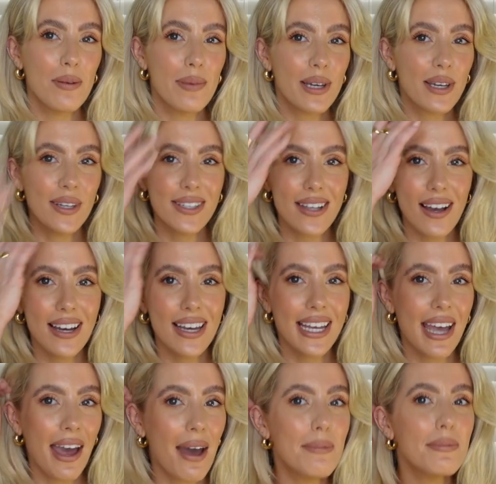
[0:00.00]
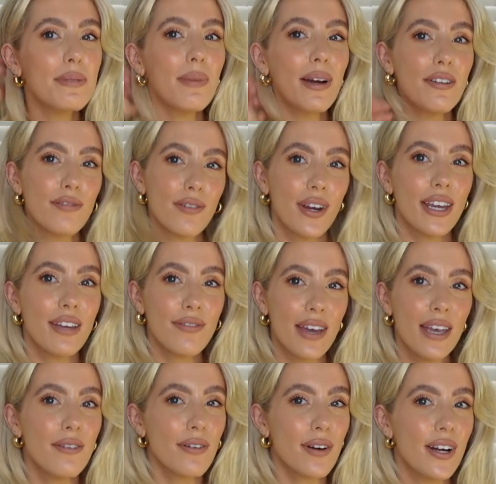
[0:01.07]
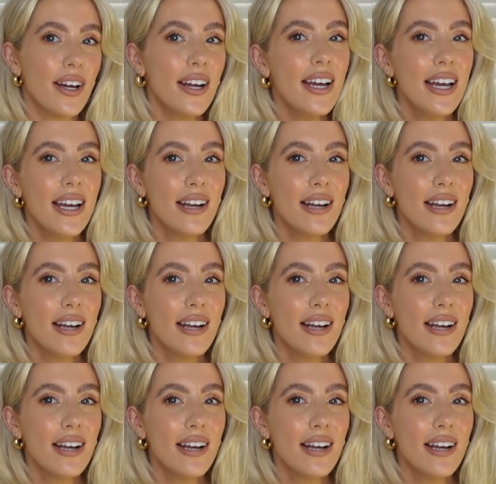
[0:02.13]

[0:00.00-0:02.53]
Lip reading: because I kept my three favourite